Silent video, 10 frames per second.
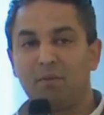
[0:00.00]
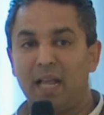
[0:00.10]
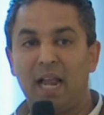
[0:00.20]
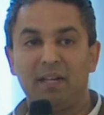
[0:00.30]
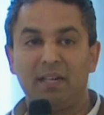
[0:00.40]
The
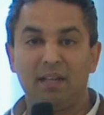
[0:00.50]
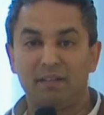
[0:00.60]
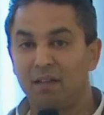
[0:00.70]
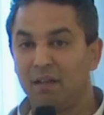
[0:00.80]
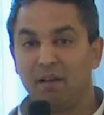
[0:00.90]
reality
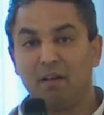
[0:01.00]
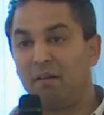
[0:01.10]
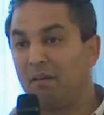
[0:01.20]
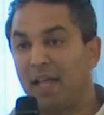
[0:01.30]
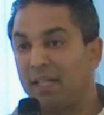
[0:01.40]
is
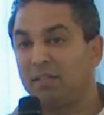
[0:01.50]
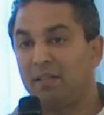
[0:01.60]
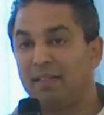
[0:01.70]
that's